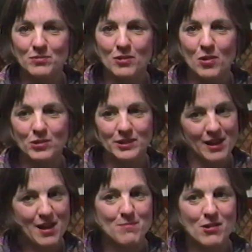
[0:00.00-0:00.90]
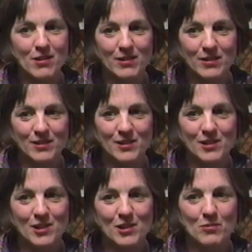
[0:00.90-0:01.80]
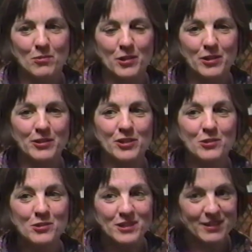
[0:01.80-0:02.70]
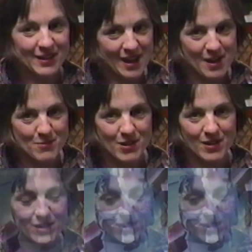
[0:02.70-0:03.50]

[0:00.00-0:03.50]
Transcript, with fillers: hold a camera. We're using the camera